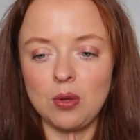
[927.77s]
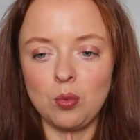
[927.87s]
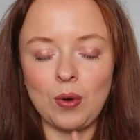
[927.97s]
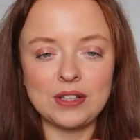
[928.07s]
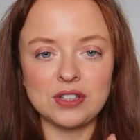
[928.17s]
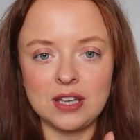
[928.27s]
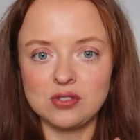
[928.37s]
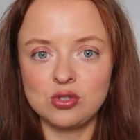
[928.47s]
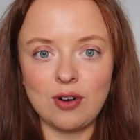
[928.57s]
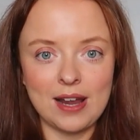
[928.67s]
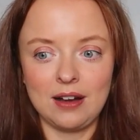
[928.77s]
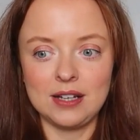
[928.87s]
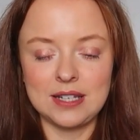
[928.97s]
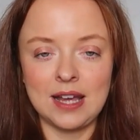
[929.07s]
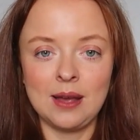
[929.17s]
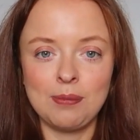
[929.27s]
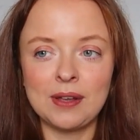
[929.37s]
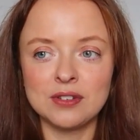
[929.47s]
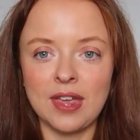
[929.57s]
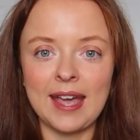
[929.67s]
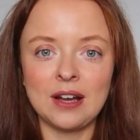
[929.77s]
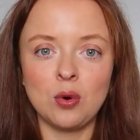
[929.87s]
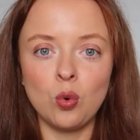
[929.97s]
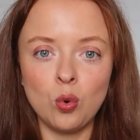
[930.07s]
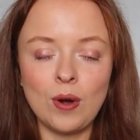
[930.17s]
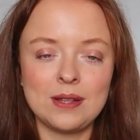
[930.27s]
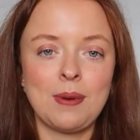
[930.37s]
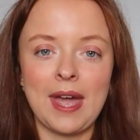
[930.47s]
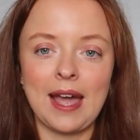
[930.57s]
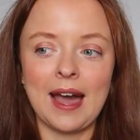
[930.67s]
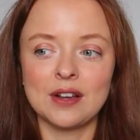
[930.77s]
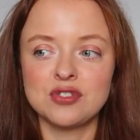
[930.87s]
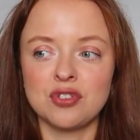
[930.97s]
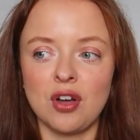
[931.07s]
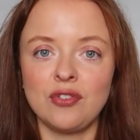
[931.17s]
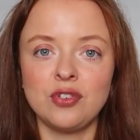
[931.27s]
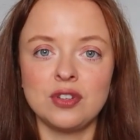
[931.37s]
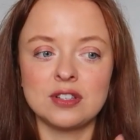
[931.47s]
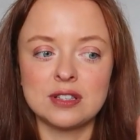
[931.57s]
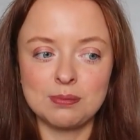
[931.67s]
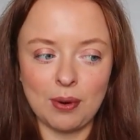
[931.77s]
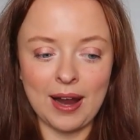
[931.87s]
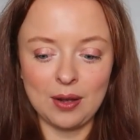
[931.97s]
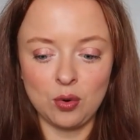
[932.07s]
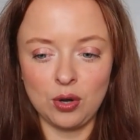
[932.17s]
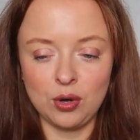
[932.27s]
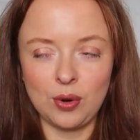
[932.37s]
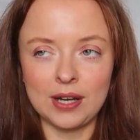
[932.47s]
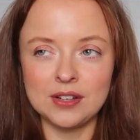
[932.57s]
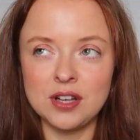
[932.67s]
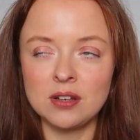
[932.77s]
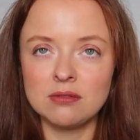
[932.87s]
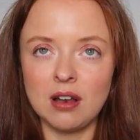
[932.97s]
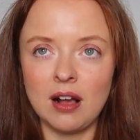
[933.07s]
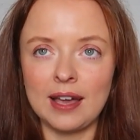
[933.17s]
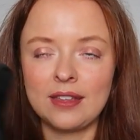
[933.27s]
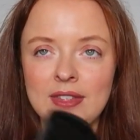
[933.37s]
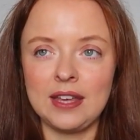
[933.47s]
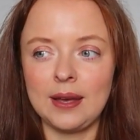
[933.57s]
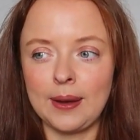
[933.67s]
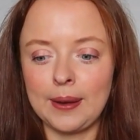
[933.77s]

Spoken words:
which is a great idea because I always pay extra for the spray oil, and I don't like the